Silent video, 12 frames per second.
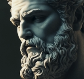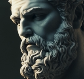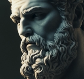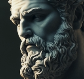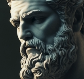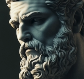how
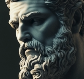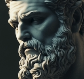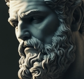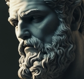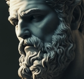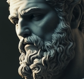your
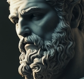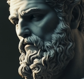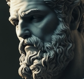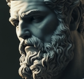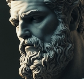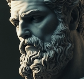confidence
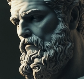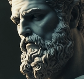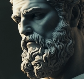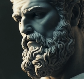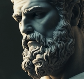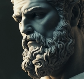grows
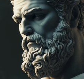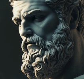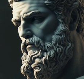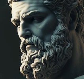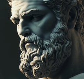when you